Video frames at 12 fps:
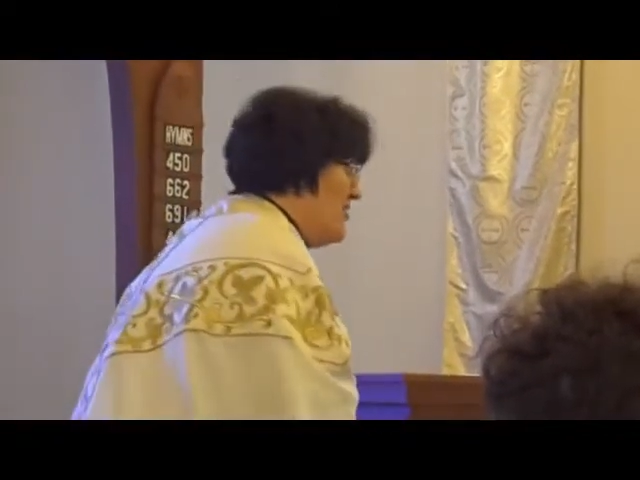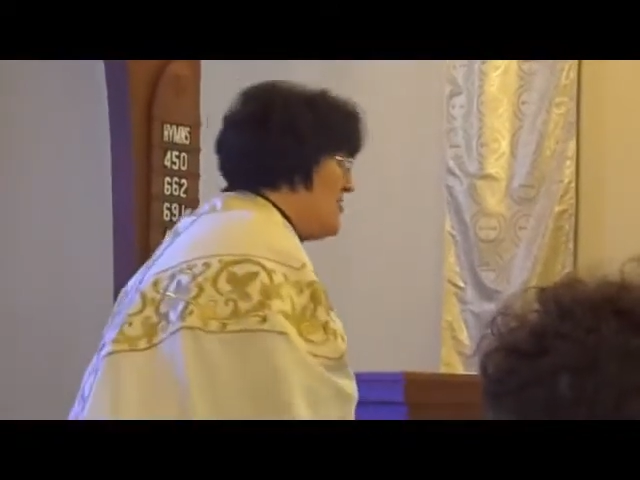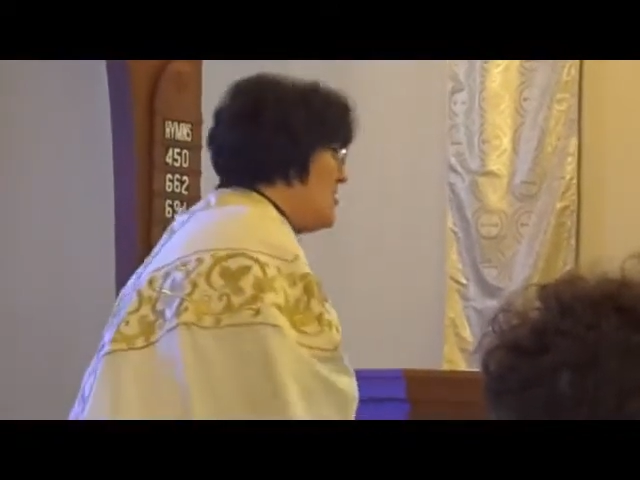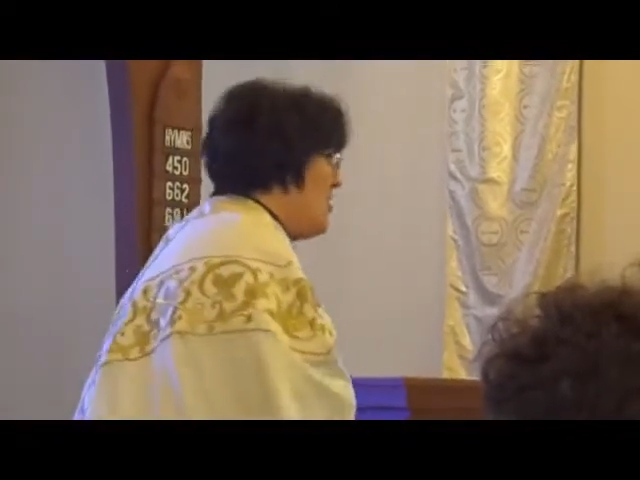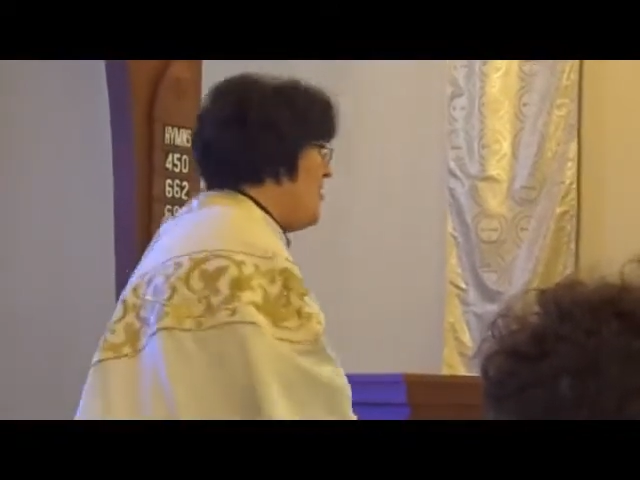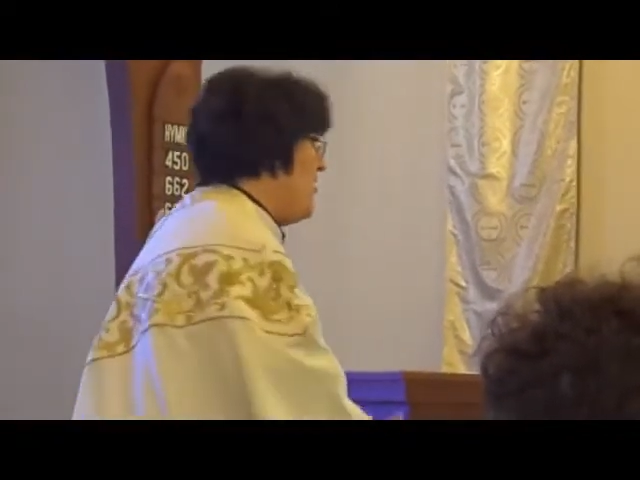
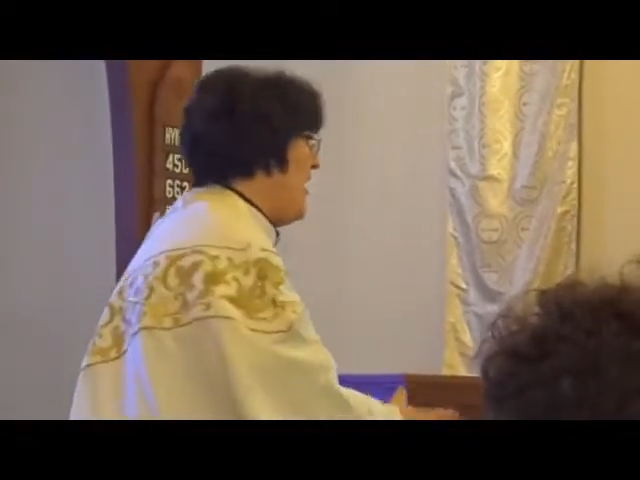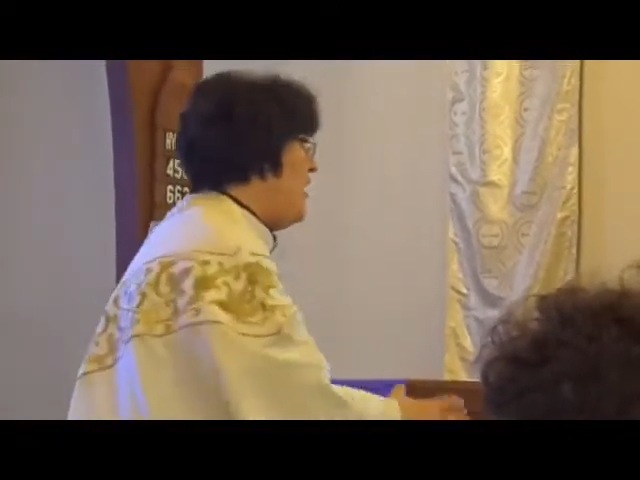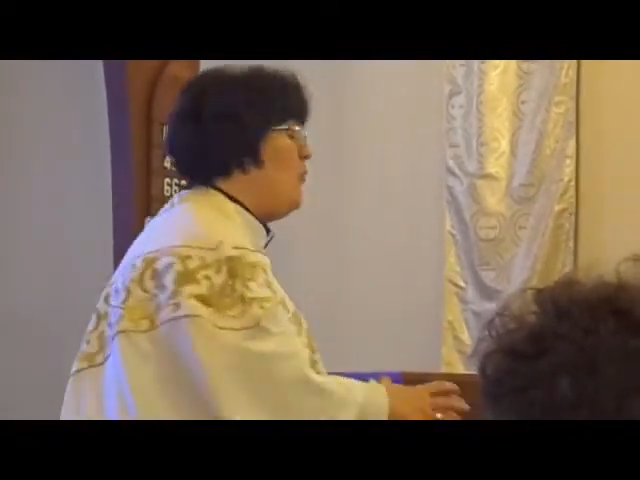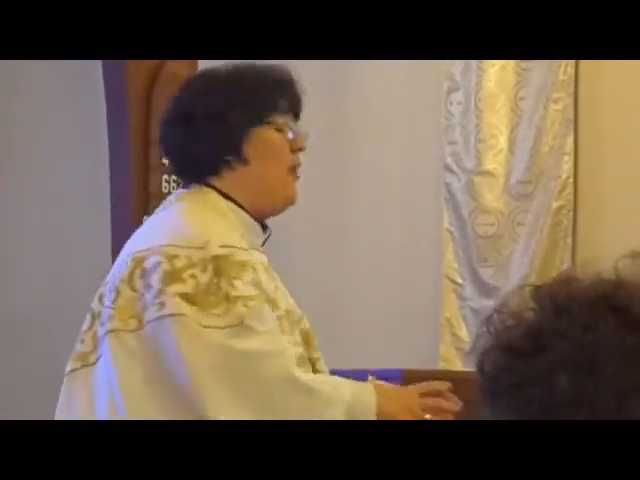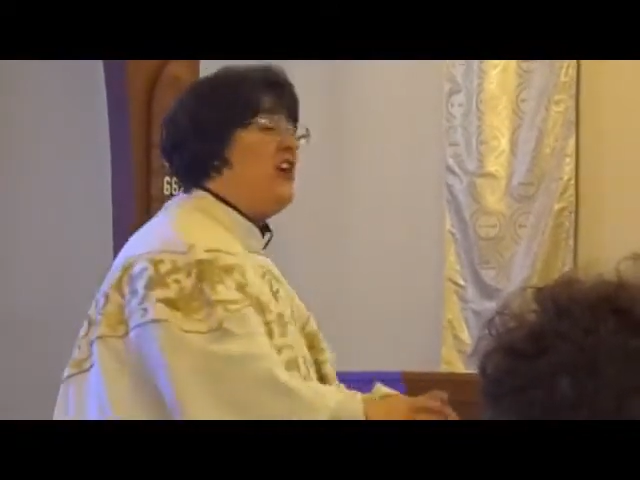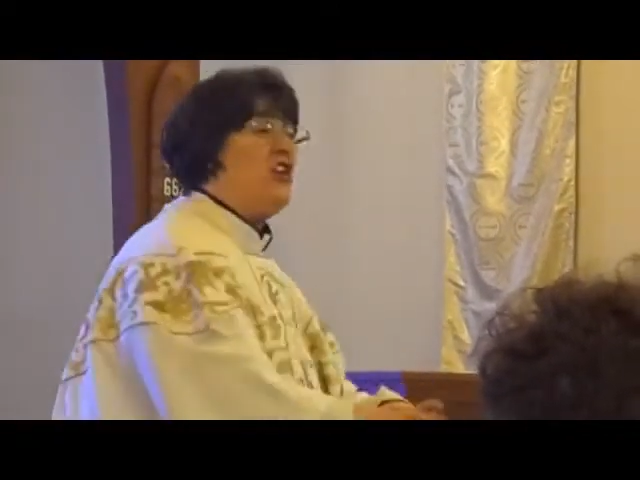so
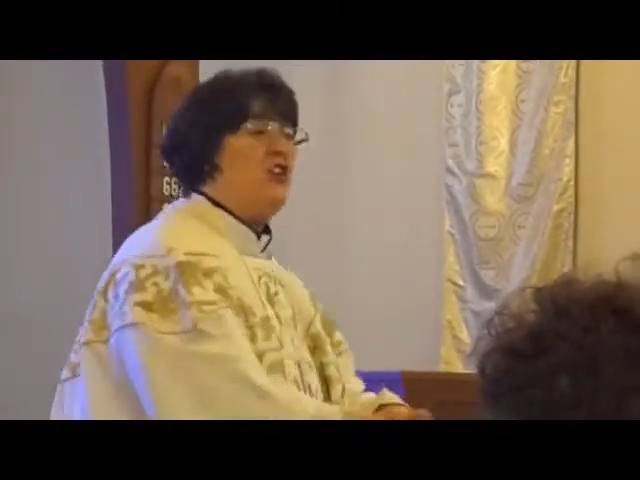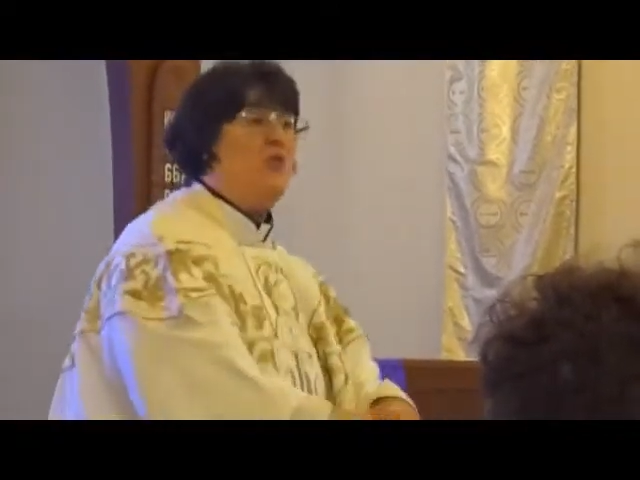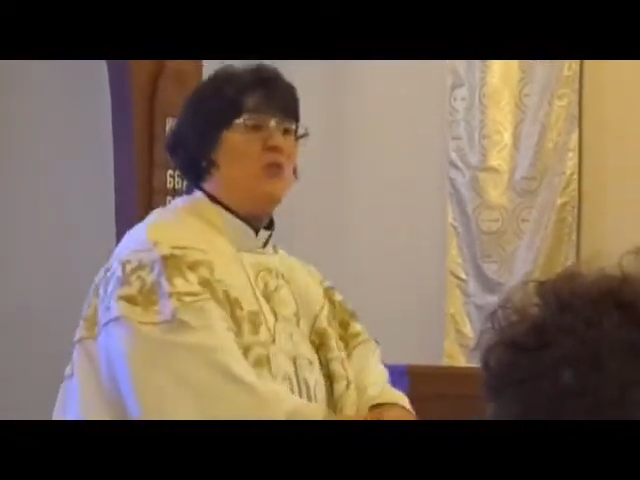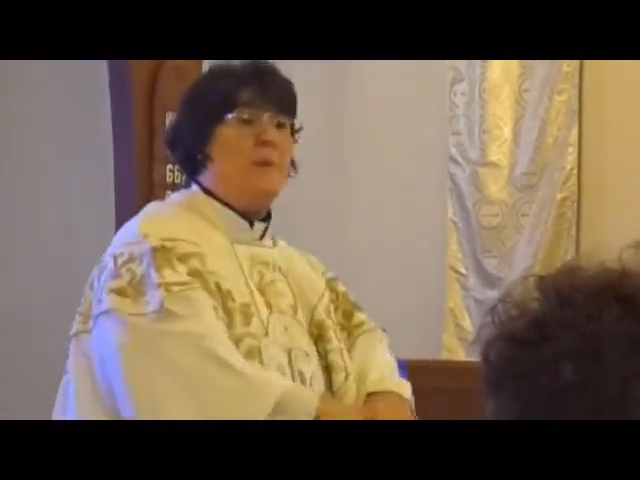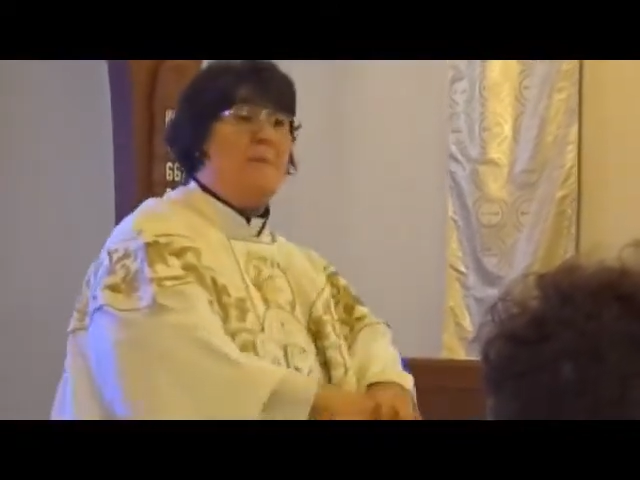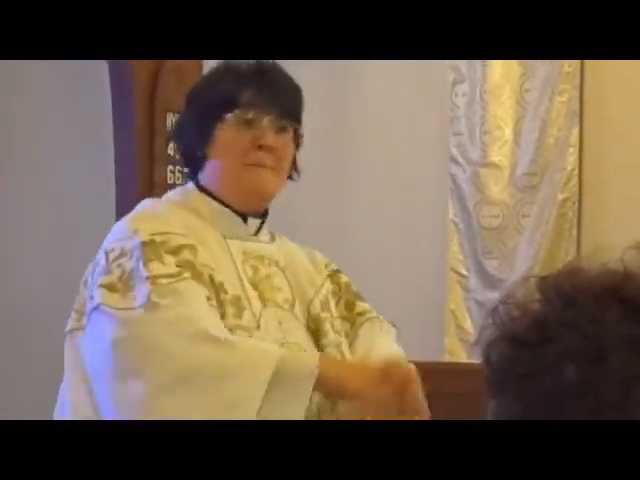that what you
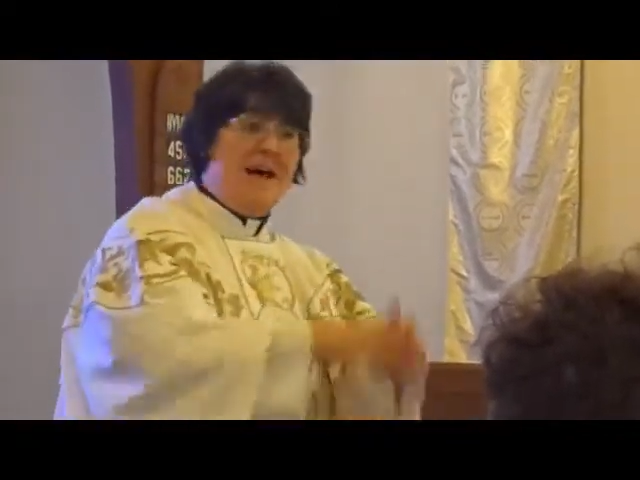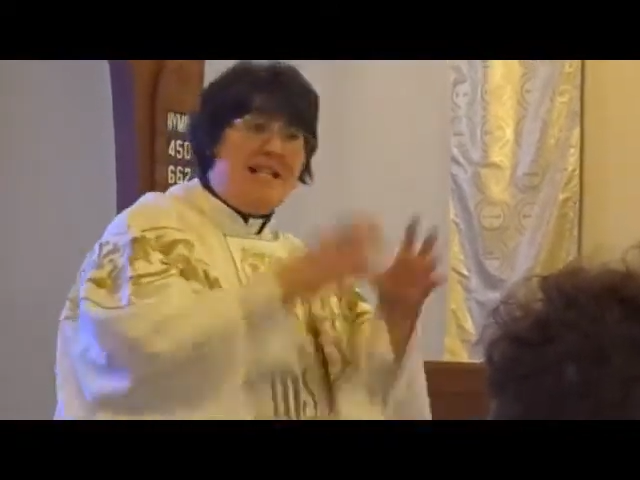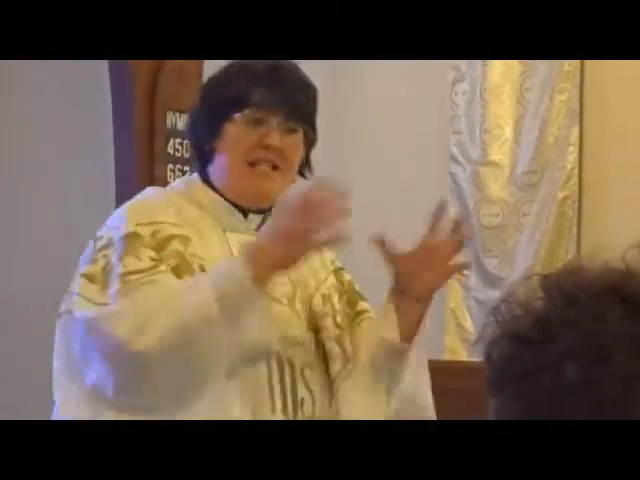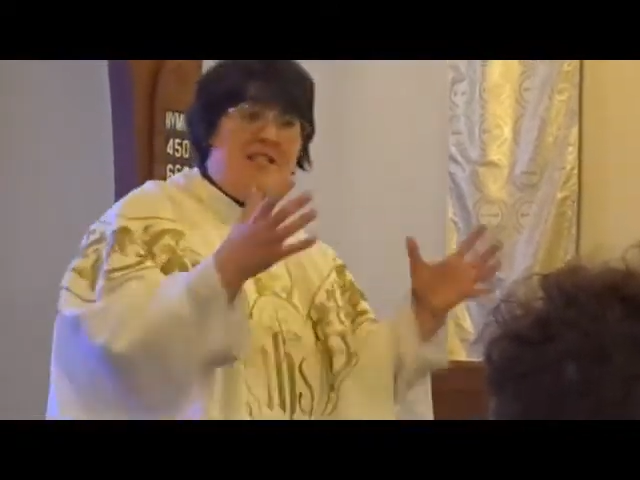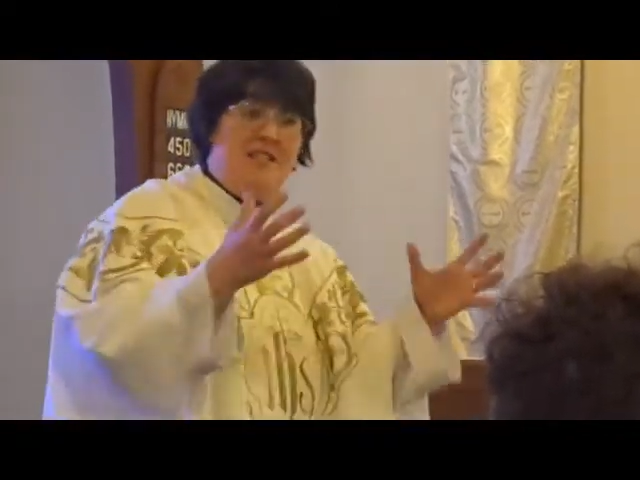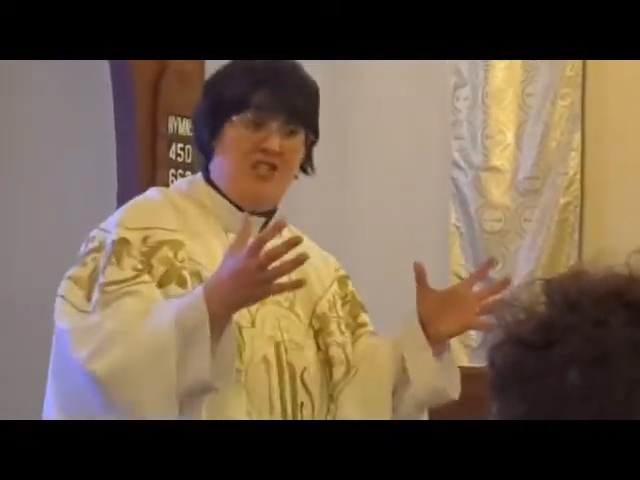were meant